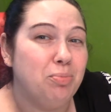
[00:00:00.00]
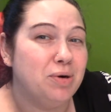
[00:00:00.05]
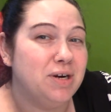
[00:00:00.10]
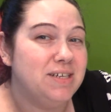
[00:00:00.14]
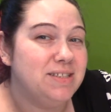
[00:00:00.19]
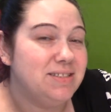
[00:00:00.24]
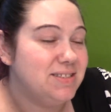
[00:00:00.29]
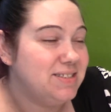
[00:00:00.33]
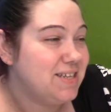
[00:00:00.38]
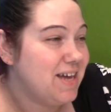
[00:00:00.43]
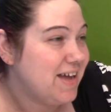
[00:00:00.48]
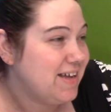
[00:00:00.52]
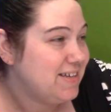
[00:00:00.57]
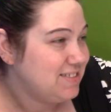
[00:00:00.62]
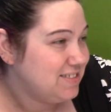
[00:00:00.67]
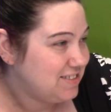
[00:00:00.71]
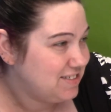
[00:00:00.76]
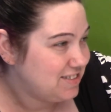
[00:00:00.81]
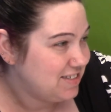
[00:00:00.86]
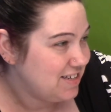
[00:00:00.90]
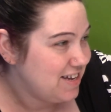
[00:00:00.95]

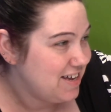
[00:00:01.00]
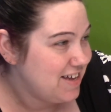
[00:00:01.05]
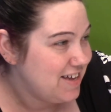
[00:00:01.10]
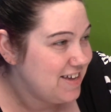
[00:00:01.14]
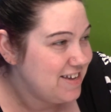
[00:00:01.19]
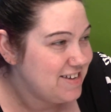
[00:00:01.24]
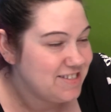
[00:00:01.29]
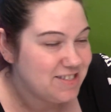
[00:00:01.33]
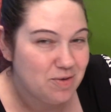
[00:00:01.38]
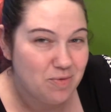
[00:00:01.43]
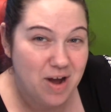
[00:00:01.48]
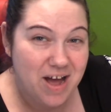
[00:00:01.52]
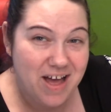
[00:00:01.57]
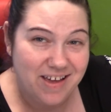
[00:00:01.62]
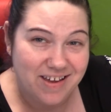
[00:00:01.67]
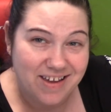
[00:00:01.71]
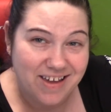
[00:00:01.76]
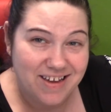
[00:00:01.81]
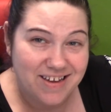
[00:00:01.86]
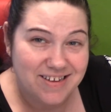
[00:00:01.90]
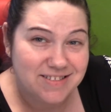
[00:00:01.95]
princess is
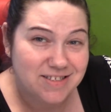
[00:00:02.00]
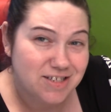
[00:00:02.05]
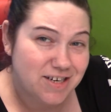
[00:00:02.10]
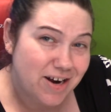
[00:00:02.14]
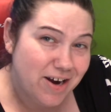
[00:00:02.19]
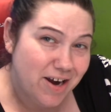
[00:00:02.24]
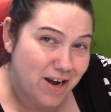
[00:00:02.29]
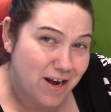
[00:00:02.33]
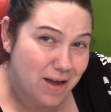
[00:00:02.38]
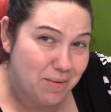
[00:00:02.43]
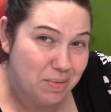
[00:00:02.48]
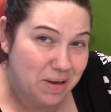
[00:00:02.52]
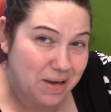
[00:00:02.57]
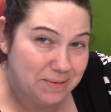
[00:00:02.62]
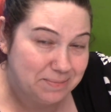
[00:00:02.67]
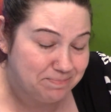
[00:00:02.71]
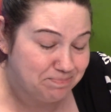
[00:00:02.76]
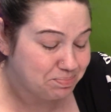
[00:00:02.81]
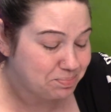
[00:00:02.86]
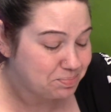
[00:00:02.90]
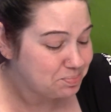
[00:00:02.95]
awake and staring at me.
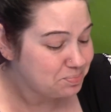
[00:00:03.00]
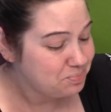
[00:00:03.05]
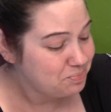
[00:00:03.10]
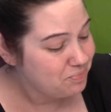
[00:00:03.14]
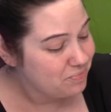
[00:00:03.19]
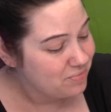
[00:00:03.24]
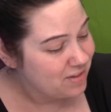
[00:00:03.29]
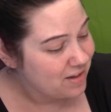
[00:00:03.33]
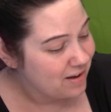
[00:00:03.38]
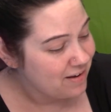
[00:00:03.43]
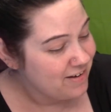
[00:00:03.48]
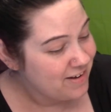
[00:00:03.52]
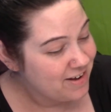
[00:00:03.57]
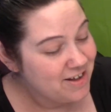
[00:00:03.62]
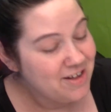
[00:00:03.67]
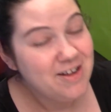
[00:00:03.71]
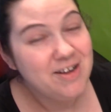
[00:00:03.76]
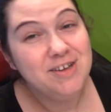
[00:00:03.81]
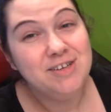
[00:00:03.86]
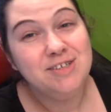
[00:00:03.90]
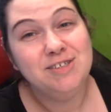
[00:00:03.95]

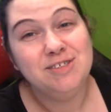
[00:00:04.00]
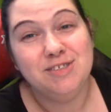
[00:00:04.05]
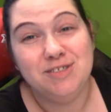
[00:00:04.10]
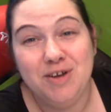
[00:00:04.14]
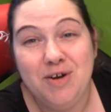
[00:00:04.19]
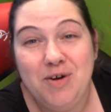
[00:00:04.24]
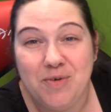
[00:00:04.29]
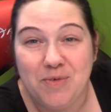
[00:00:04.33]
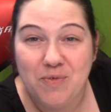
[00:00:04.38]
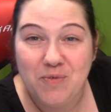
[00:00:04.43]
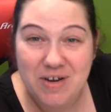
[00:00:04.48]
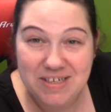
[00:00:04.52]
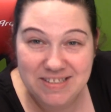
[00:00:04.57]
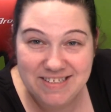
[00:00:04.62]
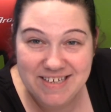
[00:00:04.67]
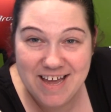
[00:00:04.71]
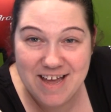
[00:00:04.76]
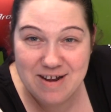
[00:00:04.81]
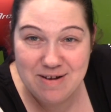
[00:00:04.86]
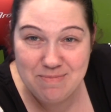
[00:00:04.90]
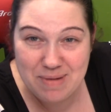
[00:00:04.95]
So once
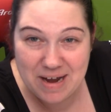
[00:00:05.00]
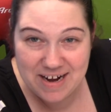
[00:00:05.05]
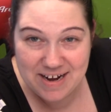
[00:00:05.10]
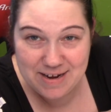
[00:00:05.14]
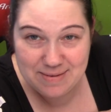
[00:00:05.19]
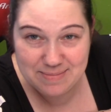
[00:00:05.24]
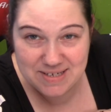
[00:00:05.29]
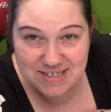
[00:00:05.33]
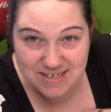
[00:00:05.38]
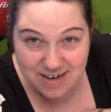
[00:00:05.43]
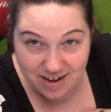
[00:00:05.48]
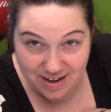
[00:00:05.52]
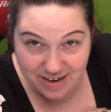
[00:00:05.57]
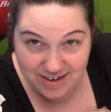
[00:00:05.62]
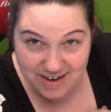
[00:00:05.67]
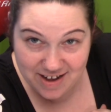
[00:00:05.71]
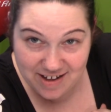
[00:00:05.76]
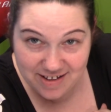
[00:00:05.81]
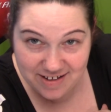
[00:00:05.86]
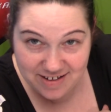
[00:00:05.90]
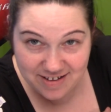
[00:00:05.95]
again, my name's
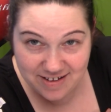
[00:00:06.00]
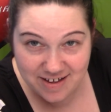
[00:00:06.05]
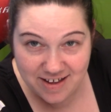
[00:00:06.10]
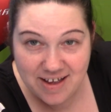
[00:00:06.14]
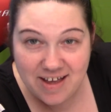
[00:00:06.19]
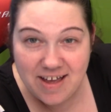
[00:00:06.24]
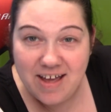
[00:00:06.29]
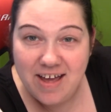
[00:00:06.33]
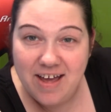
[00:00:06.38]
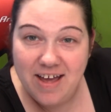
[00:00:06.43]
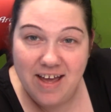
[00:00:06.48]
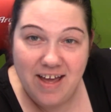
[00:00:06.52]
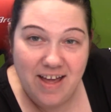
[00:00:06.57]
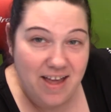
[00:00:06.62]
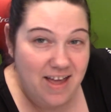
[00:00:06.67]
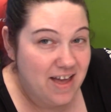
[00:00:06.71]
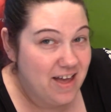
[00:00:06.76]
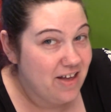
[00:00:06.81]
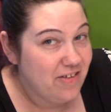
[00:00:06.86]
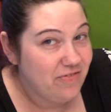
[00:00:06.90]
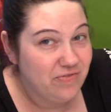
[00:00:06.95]
Tanya.
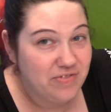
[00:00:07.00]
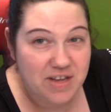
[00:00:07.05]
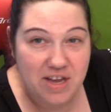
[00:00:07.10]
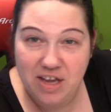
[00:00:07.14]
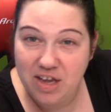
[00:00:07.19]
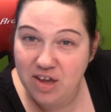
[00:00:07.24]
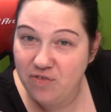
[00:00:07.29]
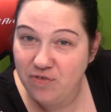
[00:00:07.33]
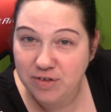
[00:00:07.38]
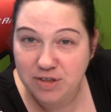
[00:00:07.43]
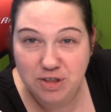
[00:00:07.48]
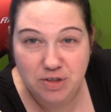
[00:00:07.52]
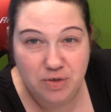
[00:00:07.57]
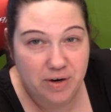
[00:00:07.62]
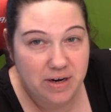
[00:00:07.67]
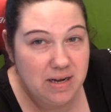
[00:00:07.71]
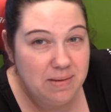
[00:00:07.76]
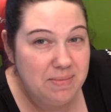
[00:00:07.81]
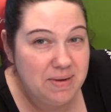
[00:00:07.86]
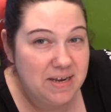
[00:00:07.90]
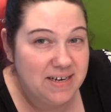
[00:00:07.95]
And thank you for
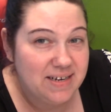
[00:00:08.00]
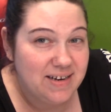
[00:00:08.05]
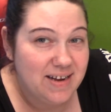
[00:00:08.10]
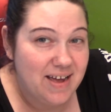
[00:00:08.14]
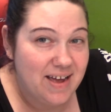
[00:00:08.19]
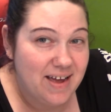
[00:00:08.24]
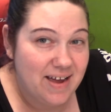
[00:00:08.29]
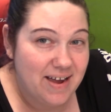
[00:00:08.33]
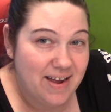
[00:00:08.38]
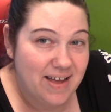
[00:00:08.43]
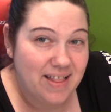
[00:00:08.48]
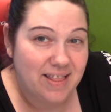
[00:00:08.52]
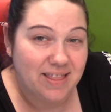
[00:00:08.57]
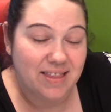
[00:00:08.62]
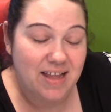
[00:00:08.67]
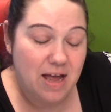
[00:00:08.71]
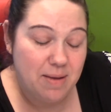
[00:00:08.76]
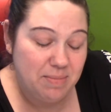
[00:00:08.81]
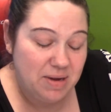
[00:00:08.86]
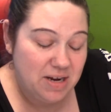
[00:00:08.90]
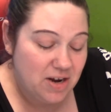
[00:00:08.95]
joining me today.
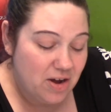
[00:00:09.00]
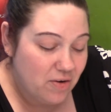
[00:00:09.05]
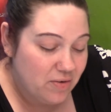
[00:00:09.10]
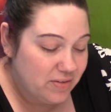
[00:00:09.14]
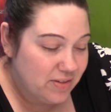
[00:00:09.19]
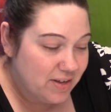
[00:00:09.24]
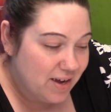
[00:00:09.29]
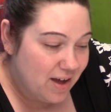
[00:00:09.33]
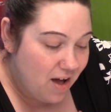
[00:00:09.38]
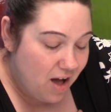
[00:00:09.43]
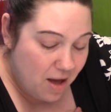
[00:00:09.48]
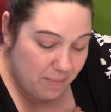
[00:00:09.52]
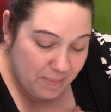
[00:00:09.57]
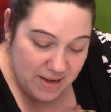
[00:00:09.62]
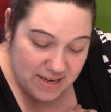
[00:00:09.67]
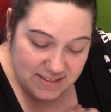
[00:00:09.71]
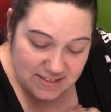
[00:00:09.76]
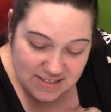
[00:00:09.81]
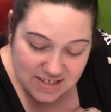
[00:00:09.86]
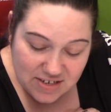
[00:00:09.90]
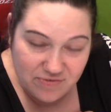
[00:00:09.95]
Let me know in the
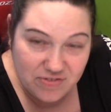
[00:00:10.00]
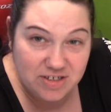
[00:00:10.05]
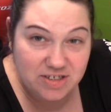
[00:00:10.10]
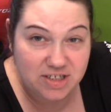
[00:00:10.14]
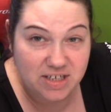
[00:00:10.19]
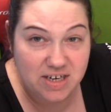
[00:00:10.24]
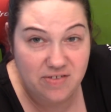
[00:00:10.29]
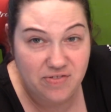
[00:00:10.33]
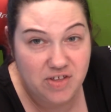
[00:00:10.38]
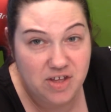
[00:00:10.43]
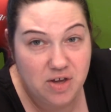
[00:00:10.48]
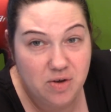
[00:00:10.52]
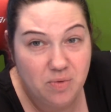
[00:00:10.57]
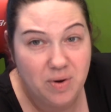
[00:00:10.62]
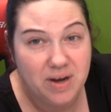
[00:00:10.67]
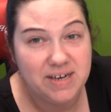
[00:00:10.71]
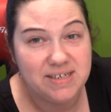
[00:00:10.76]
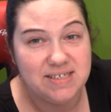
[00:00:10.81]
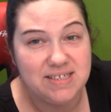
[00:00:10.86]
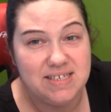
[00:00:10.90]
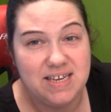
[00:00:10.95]
comments if there's anything you
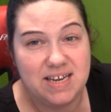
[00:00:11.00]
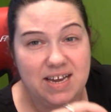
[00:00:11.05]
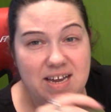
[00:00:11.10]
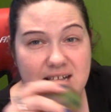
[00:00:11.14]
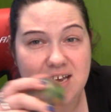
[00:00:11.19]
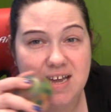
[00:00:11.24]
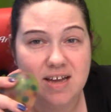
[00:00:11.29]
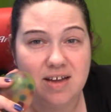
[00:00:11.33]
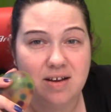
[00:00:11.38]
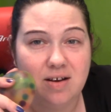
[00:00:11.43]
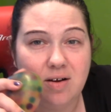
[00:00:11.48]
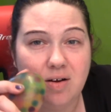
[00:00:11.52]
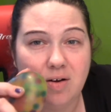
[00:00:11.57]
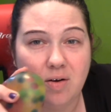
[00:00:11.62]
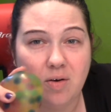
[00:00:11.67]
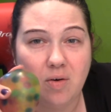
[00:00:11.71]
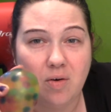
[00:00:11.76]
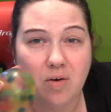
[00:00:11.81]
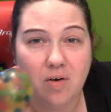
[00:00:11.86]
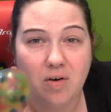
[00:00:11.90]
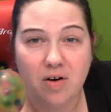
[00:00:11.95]
want to see,
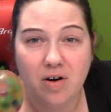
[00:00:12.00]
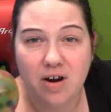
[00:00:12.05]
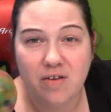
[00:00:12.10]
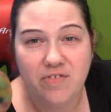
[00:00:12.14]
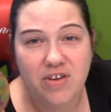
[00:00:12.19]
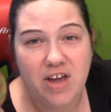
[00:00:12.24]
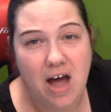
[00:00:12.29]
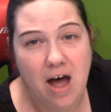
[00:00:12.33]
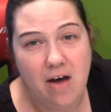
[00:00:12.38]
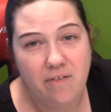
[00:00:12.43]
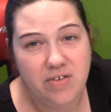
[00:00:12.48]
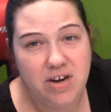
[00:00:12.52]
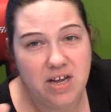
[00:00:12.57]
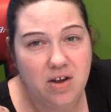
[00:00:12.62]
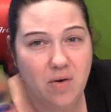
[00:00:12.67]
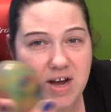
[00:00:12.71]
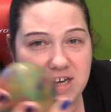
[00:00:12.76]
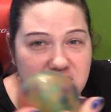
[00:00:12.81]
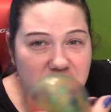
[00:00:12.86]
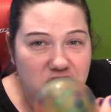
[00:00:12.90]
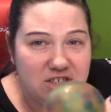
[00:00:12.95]
or if you have any
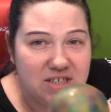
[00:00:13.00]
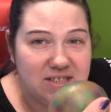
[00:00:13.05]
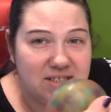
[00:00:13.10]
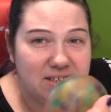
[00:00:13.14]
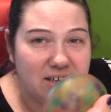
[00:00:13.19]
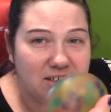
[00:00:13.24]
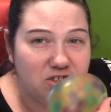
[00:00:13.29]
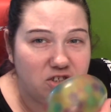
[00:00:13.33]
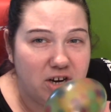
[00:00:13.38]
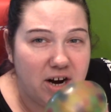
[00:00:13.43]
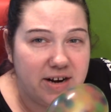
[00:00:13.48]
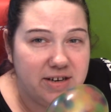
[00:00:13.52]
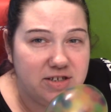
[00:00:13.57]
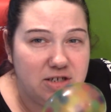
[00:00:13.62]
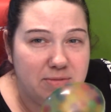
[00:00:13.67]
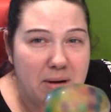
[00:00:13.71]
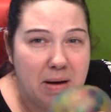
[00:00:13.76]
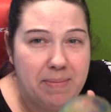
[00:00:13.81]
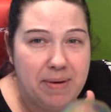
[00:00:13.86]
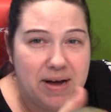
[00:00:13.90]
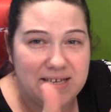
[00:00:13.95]
questions. I'll try to do
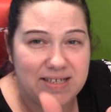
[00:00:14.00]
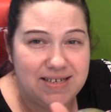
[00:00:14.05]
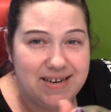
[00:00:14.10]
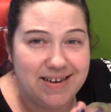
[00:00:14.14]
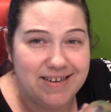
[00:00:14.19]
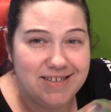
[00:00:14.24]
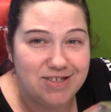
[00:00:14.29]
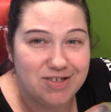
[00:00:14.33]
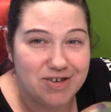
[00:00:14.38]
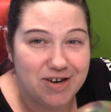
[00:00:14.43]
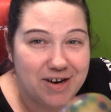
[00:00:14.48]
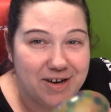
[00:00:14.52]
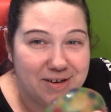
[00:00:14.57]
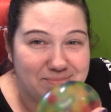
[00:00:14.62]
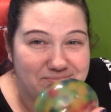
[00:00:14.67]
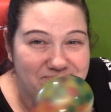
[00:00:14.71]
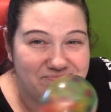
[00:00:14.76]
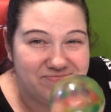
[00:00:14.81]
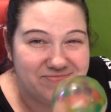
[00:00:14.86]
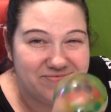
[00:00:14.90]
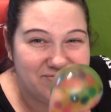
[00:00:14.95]
my best to answer them.